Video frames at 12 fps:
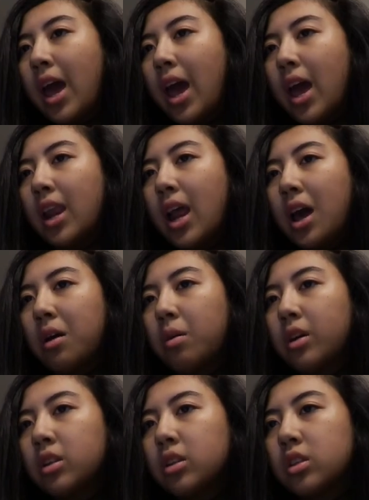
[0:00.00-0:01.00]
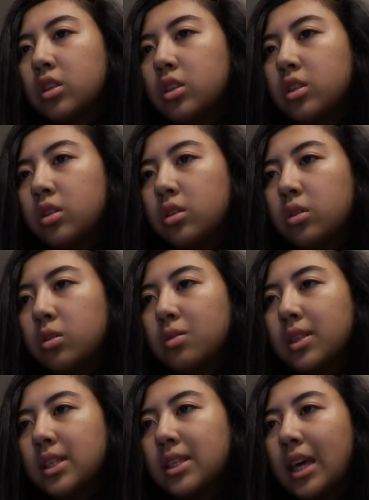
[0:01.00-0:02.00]
And I went to
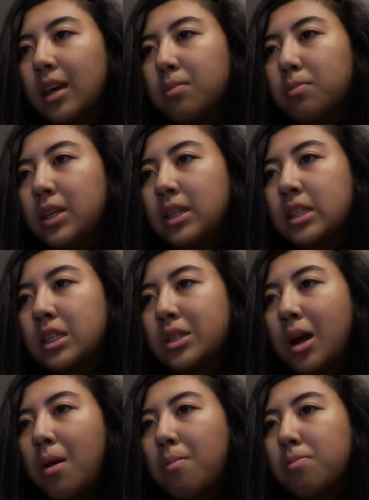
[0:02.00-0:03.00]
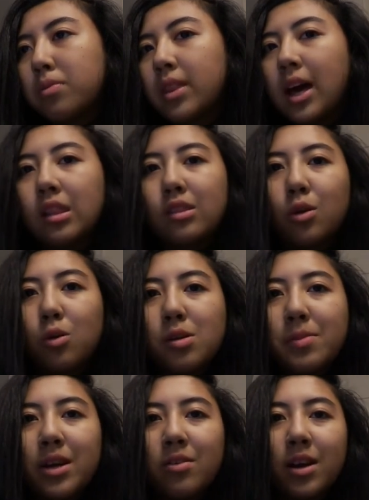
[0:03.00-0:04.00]
this like pizza shop that the doorman